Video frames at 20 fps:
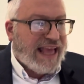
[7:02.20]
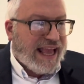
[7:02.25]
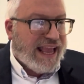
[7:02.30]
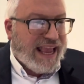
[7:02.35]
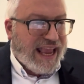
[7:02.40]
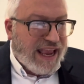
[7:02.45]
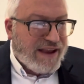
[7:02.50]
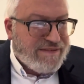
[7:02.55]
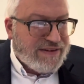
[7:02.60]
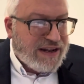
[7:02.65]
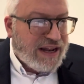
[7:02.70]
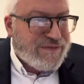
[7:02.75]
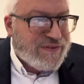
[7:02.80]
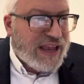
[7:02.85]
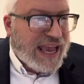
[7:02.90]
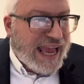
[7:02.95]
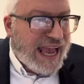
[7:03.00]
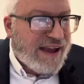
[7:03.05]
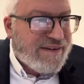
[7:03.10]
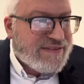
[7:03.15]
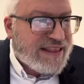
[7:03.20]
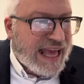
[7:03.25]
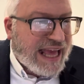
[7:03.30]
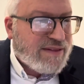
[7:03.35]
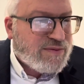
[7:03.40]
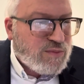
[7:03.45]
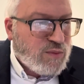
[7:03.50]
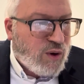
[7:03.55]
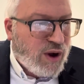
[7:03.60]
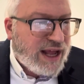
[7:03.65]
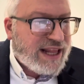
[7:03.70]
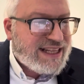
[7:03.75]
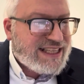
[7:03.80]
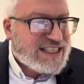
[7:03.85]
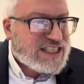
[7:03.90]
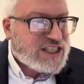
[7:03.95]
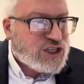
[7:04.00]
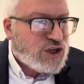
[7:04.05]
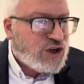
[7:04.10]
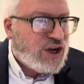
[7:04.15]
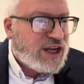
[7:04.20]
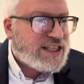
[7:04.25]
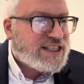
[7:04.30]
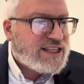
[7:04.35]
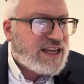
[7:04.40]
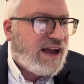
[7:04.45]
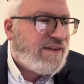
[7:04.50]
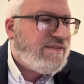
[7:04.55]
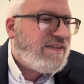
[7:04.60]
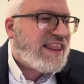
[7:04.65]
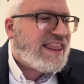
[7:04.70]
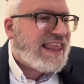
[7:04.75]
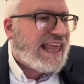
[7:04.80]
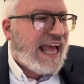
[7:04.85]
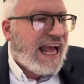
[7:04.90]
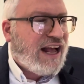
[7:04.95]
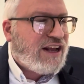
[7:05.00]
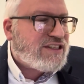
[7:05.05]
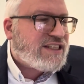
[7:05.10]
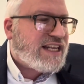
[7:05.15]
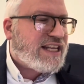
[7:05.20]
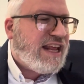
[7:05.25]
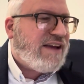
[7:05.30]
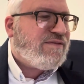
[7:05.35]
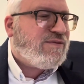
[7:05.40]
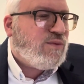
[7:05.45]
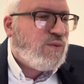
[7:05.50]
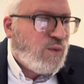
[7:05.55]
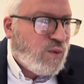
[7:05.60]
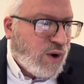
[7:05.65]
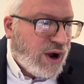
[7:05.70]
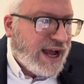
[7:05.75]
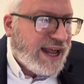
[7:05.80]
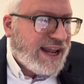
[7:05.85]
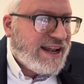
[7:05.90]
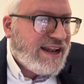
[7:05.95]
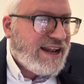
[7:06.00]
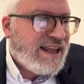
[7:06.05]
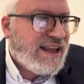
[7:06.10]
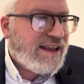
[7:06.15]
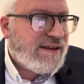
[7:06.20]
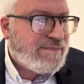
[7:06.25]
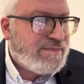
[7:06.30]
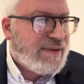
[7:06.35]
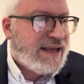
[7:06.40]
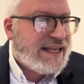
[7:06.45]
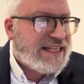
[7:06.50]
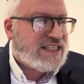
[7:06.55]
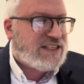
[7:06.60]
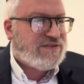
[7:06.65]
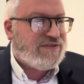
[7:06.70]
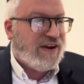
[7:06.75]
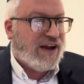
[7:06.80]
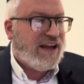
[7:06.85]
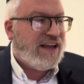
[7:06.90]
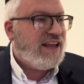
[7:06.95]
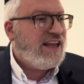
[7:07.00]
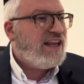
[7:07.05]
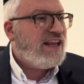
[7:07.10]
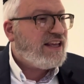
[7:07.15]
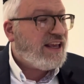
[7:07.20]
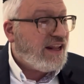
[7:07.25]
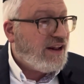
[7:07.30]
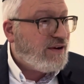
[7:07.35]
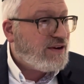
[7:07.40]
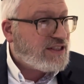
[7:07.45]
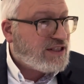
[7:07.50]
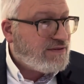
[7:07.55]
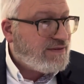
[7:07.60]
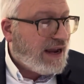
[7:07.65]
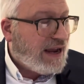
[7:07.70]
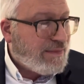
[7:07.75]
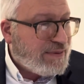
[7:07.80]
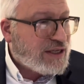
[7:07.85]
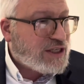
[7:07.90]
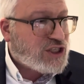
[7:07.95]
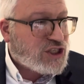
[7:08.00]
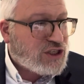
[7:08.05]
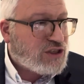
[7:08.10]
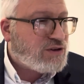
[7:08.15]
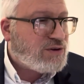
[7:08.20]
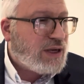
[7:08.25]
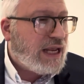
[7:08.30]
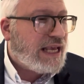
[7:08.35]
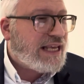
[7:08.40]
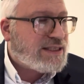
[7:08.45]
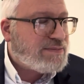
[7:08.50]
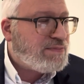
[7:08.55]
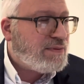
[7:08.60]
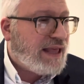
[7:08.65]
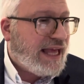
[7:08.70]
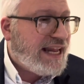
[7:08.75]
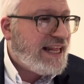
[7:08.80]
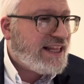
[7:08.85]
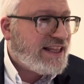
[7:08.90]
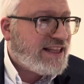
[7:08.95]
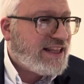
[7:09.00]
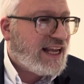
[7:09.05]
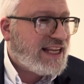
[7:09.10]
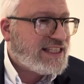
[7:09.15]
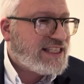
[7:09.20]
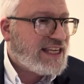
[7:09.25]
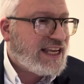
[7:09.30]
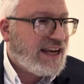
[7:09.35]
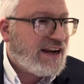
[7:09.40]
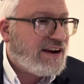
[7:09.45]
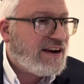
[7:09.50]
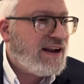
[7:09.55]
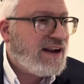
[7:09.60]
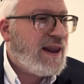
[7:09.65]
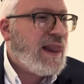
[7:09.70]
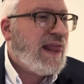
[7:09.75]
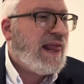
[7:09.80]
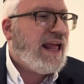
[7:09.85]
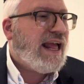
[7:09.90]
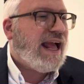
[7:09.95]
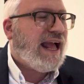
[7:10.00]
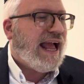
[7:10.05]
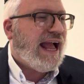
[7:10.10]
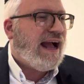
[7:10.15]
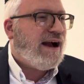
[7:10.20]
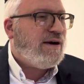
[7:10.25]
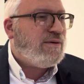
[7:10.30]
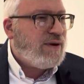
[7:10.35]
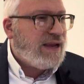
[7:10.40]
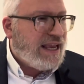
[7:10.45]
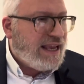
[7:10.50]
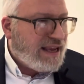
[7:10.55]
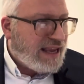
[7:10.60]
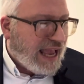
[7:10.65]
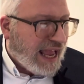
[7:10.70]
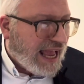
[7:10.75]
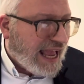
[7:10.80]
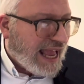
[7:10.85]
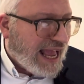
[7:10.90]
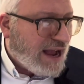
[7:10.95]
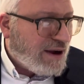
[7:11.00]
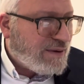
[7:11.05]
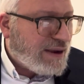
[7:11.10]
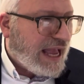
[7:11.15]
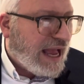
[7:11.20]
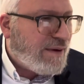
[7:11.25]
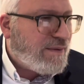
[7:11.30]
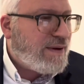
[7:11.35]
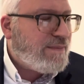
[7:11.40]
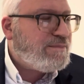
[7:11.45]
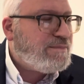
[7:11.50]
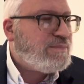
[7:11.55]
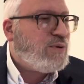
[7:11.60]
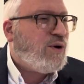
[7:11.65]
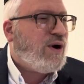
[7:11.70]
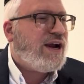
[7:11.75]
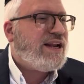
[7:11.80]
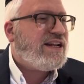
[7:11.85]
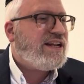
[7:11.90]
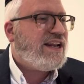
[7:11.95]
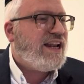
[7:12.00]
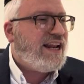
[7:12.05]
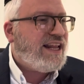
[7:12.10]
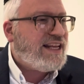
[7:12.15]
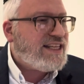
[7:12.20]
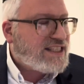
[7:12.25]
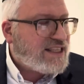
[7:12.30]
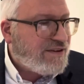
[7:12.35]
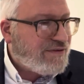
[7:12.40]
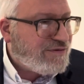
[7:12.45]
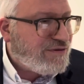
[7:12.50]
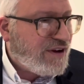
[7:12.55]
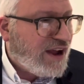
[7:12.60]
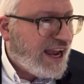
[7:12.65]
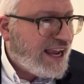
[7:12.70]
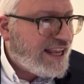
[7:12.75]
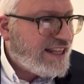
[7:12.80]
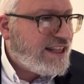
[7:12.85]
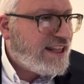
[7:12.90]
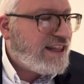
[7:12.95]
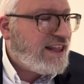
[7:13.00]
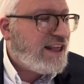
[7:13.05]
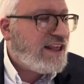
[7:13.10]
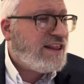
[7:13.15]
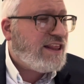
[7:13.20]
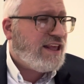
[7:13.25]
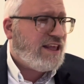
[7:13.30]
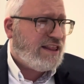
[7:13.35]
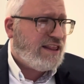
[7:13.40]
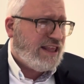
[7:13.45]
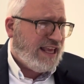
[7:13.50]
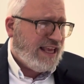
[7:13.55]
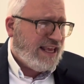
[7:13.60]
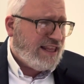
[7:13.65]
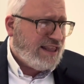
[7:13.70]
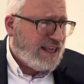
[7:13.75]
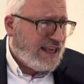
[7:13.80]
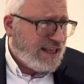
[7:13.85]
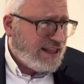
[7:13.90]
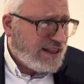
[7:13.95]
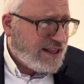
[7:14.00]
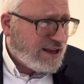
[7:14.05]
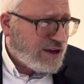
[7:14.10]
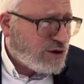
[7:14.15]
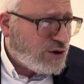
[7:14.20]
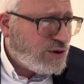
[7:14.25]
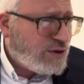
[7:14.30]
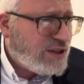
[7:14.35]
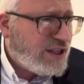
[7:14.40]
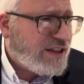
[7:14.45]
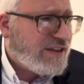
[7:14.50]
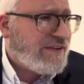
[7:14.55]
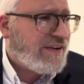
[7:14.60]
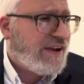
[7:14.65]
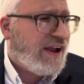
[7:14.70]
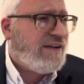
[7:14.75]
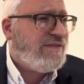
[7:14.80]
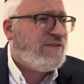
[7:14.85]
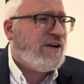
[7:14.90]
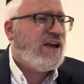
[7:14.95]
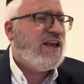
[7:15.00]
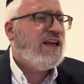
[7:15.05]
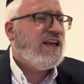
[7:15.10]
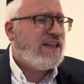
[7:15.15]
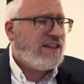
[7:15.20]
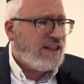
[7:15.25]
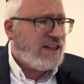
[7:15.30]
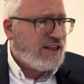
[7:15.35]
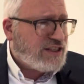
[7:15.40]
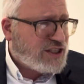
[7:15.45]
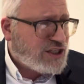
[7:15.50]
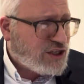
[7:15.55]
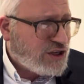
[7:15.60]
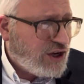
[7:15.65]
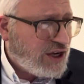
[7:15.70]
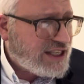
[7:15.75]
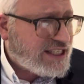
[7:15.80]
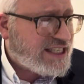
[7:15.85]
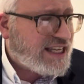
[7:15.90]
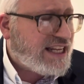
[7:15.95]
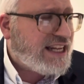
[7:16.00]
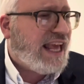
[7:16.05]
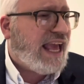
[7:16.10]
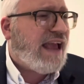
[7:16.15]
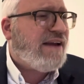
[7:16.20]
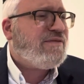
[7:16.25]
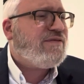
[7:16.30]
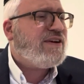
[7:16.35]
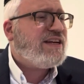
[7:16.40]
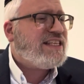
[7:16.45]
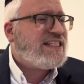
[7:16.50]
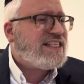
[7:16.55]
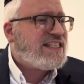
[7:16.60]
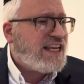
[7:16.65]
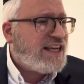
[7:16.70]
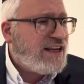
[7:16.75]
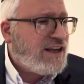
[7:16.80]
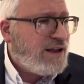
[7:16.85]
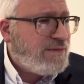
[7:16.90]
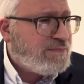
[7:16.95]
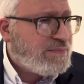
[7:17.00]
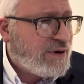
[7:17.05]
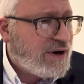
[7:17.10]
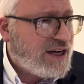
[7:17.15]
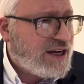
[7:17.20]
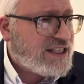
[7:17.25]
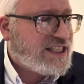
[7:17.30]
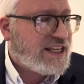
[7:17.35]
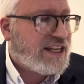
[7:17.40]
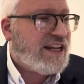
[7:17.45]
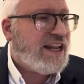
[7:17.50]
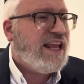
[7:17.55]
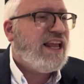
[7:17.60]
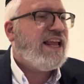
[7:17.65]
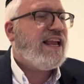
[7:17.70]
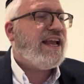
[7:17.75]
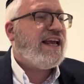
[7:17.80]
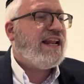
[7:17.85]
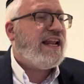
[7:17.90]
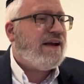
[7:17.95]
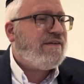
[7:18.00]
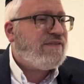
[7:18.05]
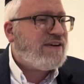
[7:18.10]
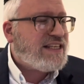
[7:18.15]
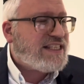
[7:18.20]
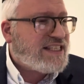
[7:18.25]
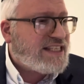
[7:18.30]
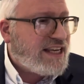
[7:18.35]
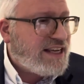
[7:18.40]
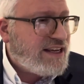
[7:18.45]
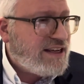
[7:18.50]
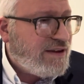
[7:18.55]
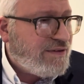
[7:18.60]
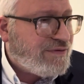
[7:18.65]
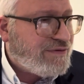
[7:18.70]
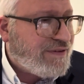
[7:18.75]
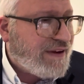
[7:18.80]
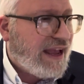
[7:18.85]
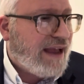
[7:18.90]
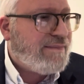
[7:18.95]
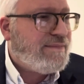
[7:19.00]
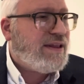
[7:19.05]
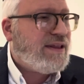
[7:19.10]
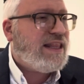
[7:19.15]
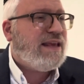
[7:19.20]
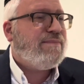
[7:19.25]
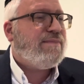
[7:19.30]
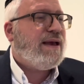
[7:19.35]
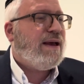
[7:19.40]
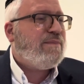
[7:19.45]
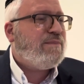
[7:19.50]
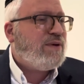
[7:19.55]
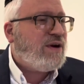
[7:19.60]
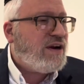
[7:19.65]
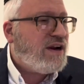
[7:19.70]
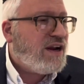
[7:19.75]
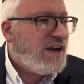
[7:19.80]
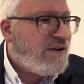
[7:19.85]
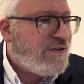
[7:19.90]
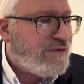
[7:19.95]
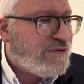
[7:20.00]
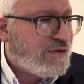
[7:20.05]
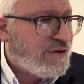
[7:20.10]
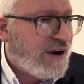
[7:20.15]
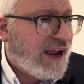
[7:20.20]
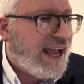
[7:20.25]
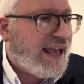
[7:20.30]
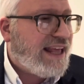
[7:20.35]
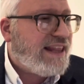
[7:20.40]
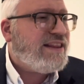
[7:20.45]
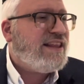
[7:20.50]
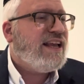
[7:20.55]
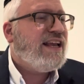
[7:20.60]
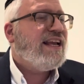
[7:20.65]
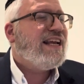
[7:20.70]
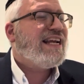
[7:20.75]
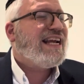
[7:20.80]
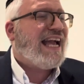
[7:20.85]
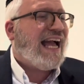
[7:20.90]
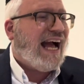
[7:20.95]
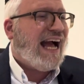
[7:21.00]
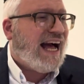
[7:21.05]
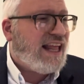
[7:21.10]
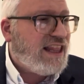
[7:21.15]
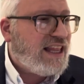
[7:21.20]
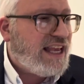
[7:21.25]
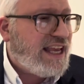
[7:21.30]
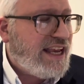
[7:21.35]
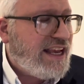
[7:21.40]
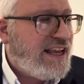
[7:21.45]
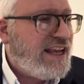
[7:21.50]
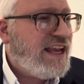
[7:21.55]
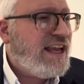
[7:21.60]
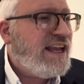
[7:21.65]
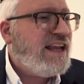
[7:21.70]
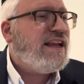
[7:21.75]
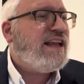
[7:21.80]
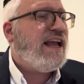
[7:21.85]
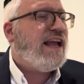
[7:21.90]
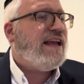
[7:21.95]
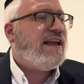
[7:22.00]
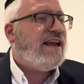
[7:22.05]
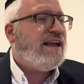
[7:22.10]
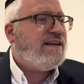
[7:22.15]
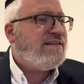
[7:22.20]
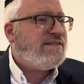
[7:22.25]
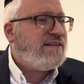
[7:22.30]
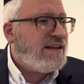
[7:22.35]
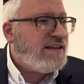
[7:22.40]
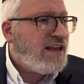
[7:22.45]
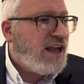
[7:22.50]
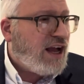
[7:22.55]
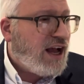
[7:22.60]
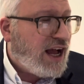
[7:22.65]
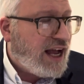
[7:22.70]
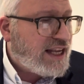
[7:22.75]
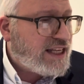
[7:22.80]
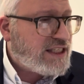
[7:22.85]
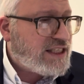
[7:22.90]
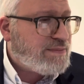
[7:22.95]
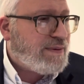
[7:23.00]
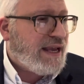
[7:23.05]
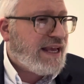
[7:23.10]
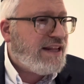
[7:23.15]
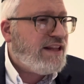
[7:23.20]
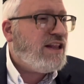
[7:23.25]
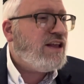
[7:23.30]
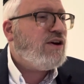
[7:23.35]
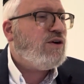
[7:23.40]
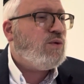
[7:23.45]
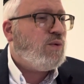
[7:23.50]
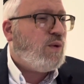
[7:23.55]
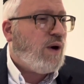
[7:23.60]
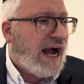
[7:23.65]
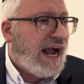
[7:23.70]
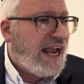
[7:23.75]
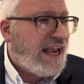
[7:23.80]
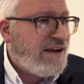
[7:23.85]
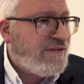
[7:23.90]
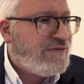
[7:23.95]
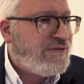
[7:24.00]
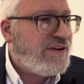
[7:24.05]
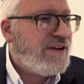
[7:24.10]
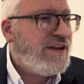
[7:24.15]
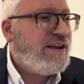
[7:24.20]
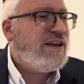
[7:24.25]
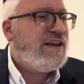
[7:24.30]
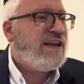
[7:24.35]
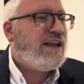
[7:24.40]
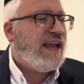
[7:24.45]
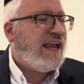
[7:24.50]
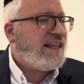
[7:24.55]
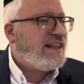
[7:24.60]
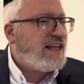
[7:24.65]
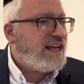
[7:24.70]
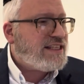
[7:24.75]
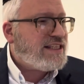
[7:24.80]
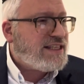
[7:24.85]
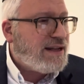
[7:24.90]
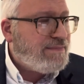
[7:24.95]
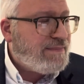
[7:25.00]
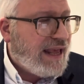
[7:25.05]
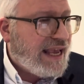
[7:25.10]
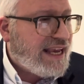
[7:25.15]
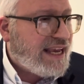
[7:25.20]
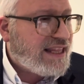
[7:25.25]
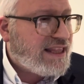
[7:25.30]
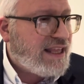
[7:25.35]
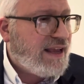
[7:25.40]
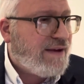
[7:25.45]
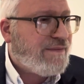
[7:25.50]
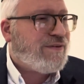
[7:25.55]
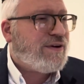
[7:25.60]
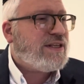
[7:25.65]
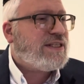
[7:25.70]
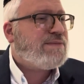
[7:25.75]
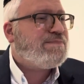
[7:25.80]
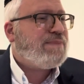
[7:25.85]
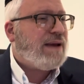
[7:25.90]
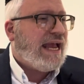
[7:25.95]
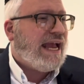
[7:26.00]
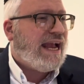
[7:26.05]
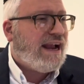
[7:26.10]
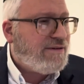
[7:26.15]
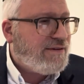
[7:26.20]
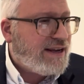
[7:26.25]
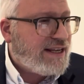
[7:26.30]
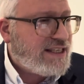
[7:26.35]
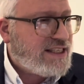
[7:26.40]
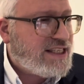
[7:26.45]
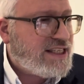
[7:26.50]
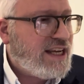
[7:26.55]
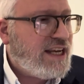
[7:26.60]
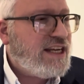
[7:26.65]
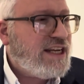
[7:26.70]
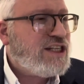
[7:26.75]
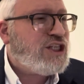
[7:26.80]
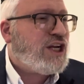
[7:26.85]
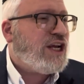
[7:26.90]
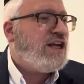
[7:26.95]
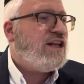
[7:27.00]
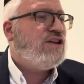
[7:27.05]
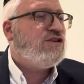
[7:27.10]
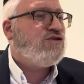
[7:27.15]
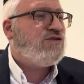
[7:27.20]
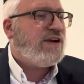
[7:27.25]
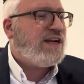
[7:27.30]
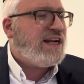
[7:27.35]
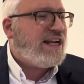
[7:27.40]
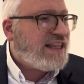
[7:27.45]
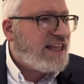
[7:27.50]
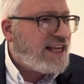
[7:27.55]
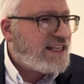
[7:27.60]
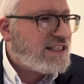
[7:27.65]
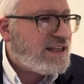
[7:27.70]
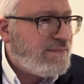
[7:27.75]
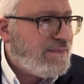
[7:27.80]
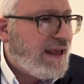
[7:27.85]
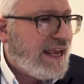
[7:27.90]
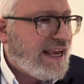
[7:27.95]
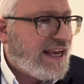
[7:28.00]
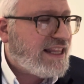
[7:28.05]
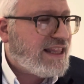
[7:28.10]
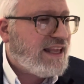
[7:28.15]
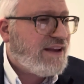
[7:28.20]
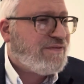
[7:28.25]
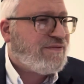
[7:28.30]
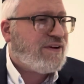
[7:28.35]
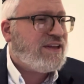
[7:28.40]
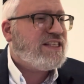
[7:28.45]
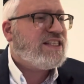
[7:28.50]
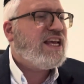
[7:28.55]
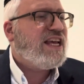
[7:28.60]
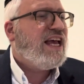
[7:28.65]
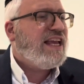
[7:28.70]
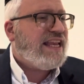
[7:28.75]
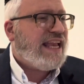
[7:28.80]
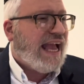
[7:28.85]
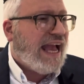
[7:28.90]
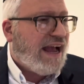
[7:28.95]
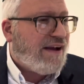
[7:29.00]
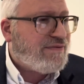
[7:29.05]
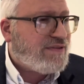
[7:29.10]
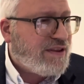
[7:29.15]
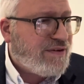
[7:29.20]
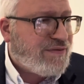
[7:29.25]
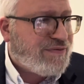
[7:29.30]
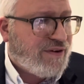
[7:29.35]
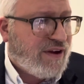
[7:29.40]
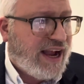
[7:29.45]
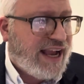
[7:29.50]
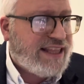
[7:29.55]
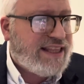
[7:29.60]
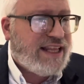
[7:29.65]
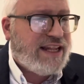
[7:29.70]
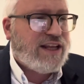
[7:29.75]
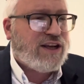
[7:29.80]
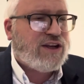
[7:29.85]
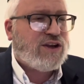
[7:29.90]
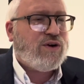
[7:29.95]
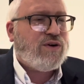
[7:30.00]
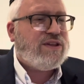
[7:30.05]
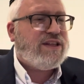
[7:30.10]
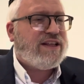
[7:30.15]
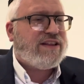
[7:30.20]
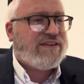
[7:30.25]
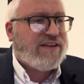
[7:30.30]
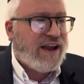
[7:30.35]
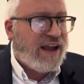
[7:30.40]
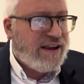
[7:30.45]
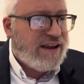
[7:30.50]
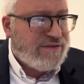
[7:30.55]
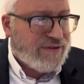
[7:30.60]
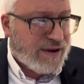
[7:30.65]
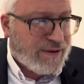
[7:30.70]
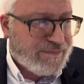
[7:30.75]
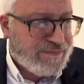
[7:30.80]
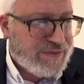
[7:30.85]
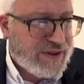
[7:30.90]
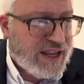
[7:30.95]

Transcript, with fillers: even if you have that one schus of a thousand of one mitzvah, you know, as the Rebbe is explaining to us here, how we how how important it is to find the the the the, nekuda taiva, this chus in every single person, in every single family member, friend, colleague, a, a, a husband, wife, it doesn't make a difference. Parents, children, it doesn't make a difference. You have to find an Akuda Taiva.